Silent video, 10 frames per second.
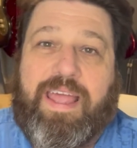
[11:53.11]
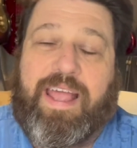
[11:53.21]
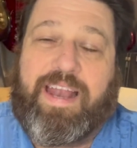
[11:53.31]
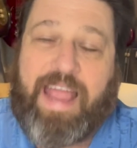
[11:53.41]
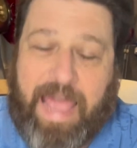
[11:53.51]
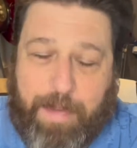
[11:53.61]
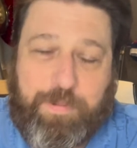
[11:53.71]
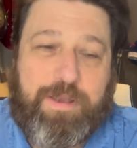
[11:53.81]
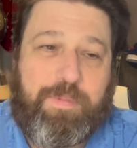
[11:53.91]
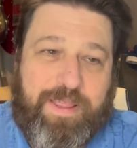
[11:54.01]
It
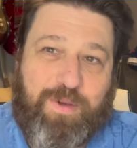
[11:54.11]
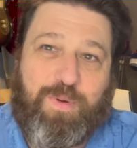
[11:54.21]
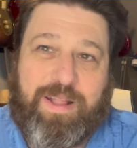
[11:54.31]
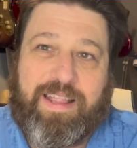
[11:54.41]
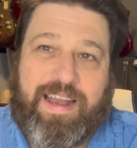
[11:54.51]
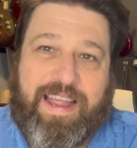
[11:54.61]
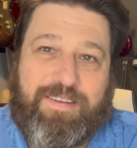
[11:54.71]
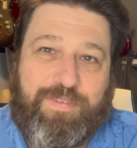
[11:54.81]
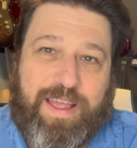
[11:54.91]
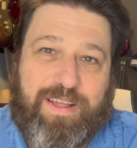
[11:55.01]
happened to be the one that I
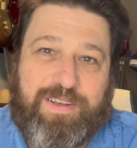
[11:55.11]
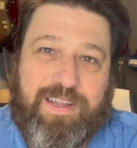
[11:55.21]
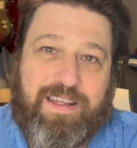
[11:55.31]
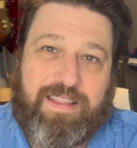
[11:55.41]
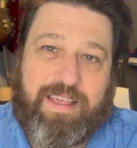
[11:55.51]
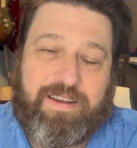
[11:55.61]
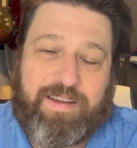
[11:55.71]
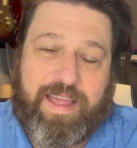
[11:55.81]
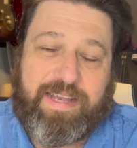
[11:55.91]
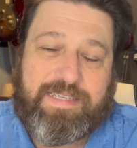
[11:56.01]
had found on the
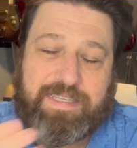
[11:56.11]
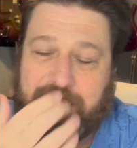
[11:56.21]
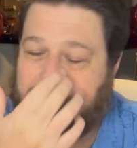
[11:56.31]
internet.